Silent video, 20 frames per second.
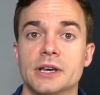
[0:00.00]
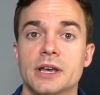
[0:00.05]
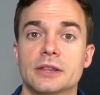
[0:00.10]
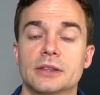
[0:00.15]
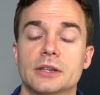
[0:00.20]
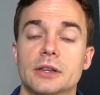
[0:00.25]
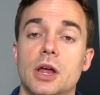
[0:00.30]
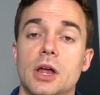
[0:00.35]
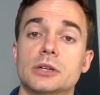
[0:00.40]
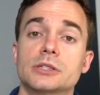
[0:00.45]

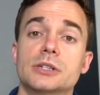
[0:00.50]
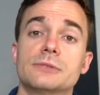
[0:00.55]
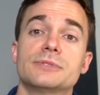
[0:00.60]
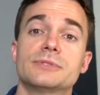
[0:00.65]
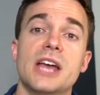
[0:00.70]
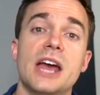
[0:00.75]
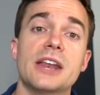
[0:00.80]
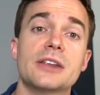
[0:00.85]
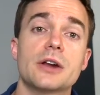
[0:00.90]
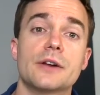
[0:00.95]
The long-term
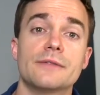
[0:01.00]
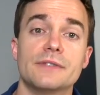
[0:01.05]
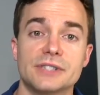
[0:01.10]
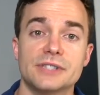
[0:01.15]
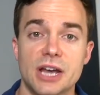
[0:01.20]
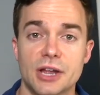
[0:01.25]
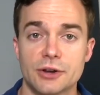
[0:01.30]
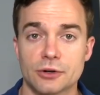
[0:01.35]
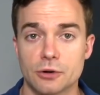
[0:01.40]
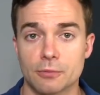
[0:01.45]
tenure of a
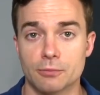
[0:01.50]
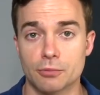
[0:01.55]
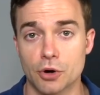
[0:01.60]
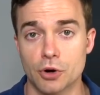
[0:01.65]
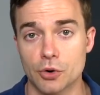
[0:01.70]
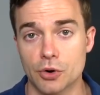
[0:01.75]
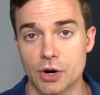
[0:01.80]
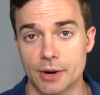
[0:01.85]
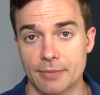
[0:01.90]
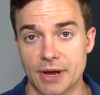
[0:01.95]
technical
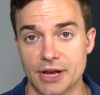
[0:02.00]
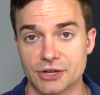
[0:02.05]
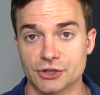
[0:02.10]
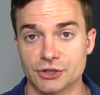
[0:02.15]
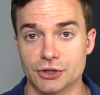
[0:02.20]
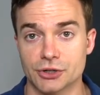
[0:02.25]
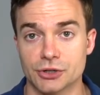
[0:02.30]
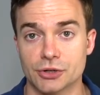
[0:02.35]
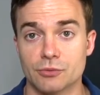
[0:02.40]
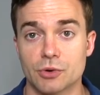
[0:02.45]
program
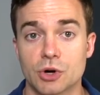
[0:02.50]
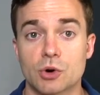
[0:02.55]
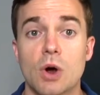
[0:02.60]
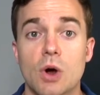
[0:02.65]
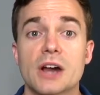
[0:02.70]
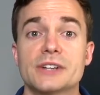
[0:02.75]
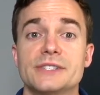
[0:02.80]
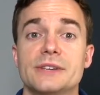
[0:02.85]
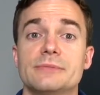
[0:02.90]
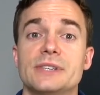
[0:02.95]
manager
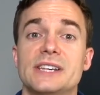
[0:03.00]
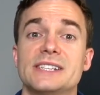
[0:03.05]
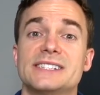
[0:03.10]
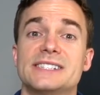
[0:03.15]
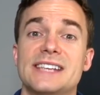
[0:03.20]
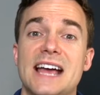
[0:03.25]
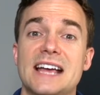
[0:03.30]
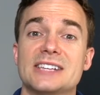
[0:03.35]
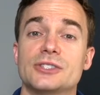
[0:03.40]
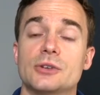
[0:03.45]
requires them to
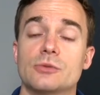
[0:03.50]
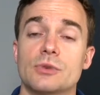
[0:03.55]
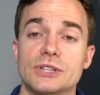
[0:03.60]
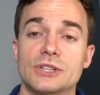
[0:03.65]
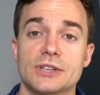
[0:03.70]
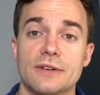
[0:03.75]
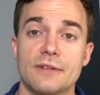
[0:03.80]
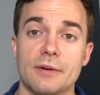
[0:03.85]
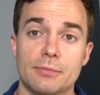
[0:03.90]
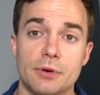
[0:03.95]
assess the
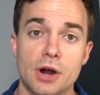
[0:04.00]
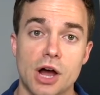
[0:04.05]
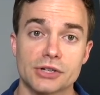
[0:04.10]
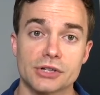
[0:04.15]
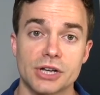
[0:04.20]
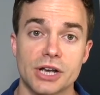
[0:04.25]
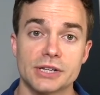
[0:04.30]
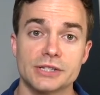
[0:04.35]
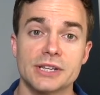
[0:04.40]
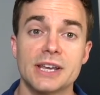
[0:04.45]
risk of a
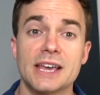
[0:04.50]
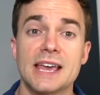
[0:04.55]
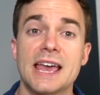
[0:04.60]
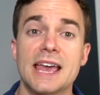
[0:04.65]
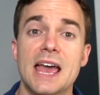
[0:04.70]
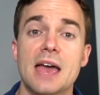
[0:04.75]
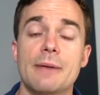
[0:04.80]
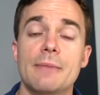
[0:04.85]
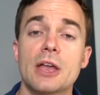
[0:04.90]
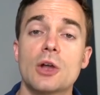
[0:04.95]
project
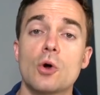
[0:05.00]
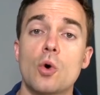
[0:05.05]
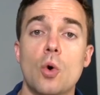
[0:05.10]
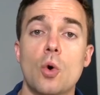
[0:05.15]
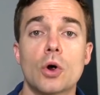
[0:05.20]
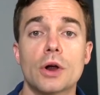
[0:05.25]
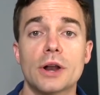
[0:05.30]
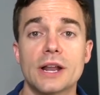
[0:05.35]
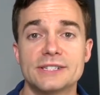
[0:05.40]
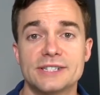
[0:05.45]
and make
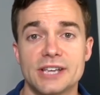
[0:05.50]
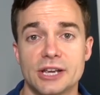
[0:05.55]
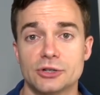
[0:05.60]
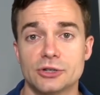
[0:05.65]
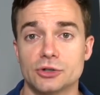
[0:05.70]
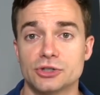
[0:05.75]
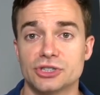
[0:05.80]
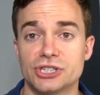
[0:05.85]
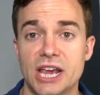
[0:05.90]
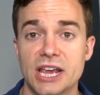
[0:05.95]

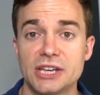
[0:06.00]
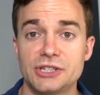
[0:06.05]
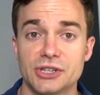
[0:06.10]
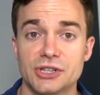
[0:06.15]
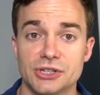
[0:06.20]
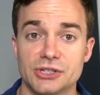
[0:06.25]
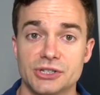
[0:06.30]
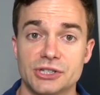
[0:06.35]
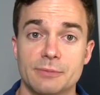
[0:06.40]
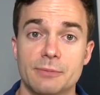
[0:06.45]
organizational
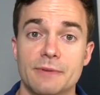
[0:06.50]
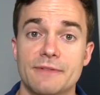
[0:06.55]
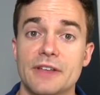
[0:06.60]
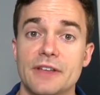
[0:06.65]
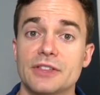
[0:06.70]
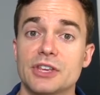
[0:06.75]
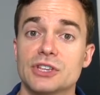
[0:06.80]
changes to prevent these